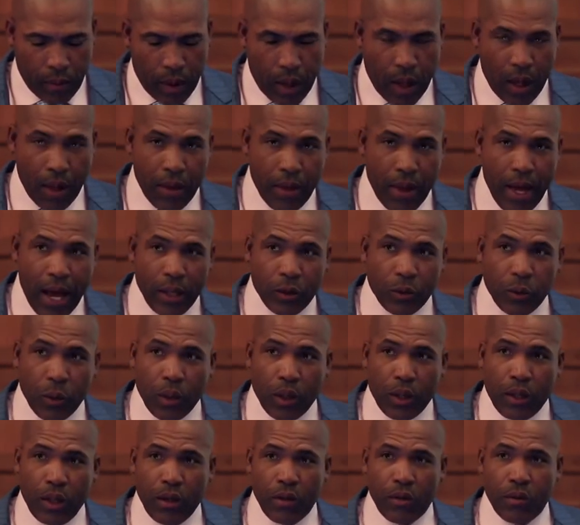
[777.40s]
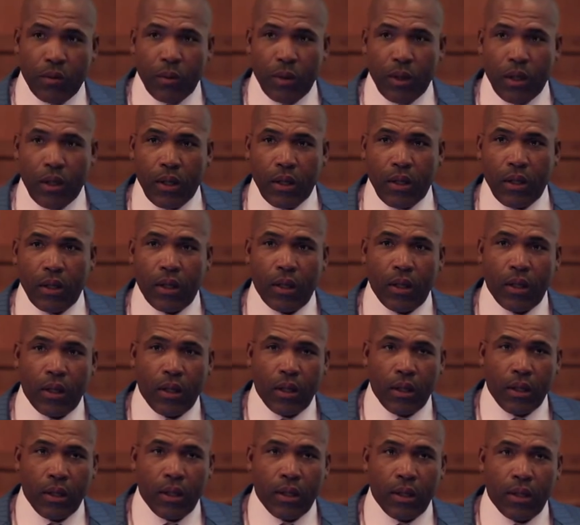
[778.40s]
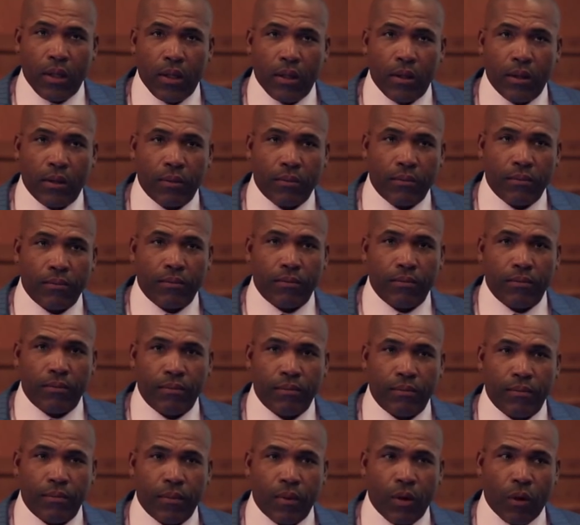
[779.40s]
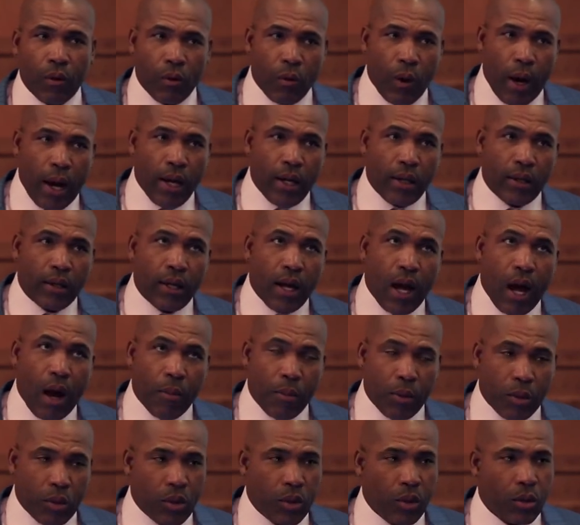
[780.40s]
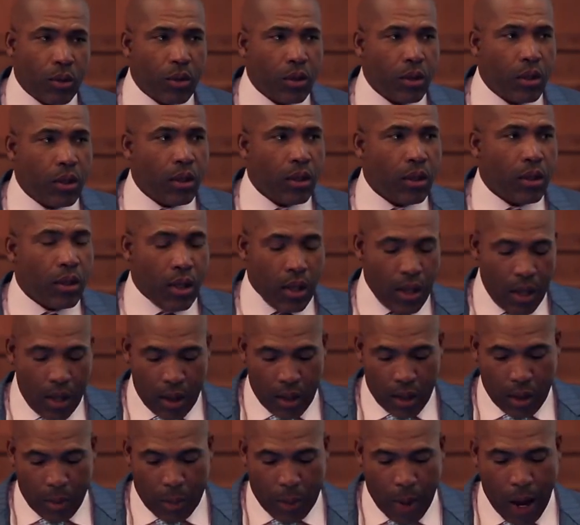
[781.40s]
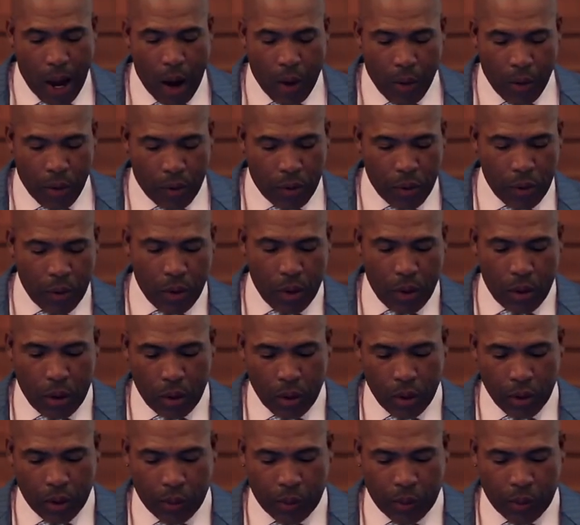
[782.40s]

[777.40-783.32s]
And that's what gives me the right, the opportunity, the power through the Holy